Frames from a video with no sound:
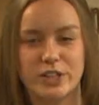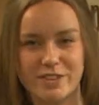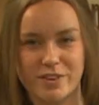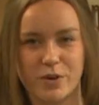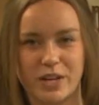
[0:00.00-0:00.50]

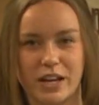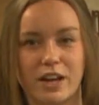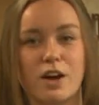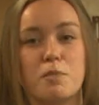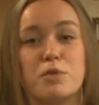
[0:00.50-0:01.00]
early
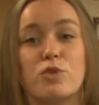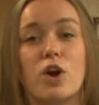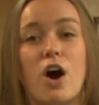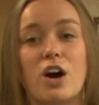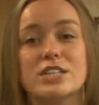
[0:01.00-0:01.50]
voting
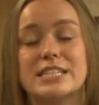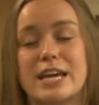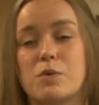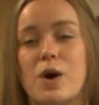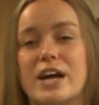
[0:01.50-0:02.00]
before all
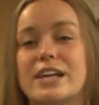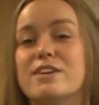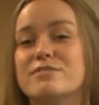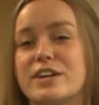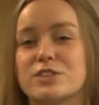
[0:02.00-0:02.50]
statewide
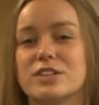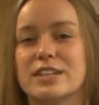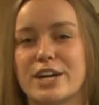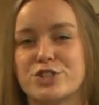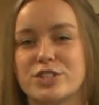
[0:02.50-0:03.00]
and federal
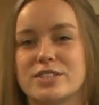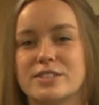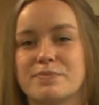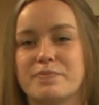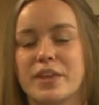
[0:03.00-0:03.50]

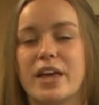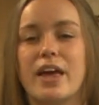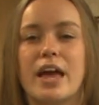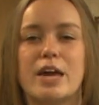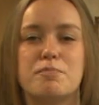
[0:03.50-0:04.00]
elections.
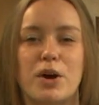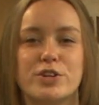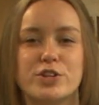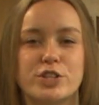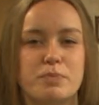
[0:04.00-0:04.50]
In
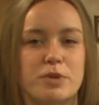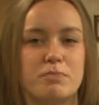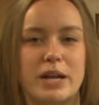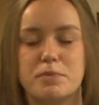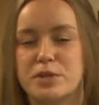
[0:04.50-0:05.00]
partnership
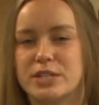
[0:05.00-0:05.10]
with many